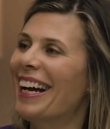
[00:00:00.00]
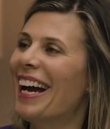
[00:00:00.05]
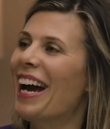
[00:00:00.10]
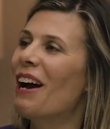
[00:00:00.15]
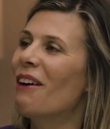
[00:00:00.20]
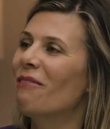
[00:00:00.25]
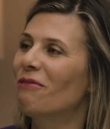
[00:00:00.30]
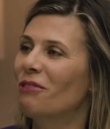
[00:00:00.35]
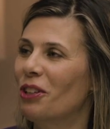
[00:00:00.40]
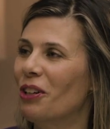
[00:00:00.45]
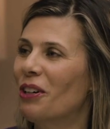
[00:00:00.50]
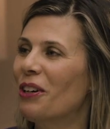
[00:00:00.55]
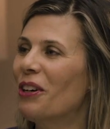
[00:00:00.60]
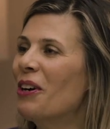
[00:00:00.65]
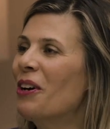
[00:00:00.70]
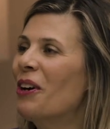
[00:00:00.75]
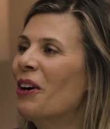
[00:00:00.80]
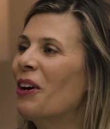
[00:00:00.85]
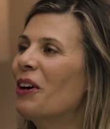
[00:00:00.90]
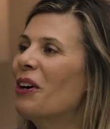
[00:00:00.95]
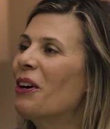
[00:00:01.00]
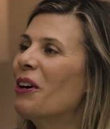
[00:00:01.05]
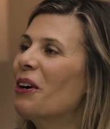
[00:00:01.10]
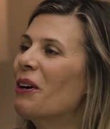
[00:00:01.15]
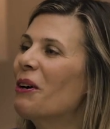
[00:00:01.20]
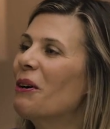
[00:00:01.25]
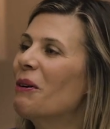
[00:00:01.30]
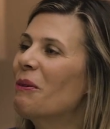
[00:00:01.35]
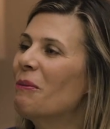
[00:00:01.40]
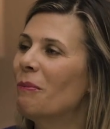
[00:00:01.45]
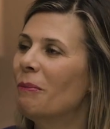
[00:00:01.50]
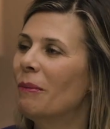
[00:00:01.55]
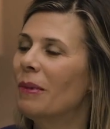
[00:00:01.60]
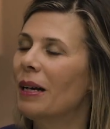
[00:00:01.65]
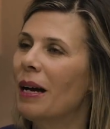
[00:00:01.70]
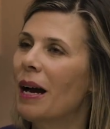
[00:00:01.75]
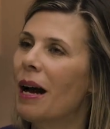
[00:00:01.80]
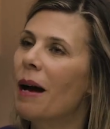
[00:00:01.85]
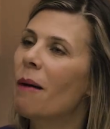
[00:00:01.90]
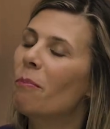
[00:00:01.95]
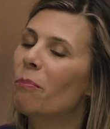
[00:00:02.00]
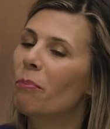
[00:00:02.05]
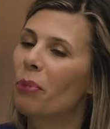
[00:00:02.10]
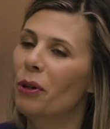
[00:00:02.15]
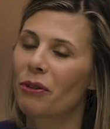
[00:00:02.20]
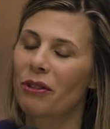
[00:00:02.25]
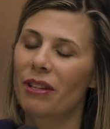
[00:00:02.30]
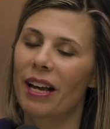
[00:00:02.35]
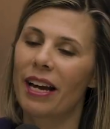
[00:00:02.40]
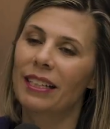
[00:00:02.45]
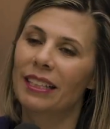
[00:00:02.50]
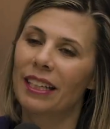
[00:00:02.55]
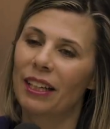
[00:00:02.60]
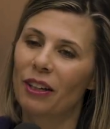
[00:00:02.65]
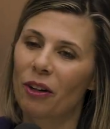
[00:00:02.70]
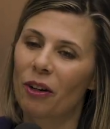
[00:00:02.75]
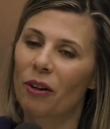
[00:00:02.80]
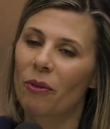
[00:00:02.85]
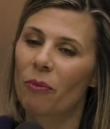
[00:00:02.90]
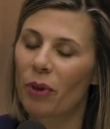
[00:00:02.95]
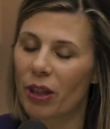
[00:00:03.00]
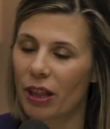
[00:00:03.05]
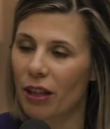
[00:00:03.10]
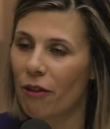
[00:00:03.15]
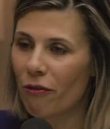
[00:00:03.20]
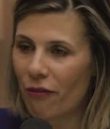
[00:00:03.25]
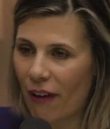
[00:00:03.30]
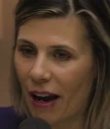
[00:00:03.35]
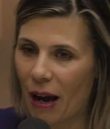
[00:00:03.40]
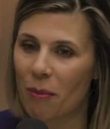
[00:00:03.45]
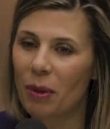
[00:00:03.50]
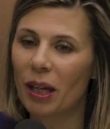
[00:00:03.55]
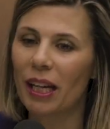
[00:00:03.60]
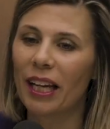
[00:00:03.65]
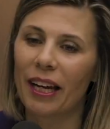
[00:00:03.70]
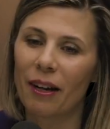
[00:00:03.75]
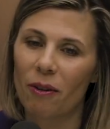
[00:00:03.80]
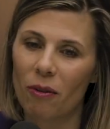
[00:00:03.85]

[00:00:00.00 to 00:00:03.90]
after her birthday dinner with the family,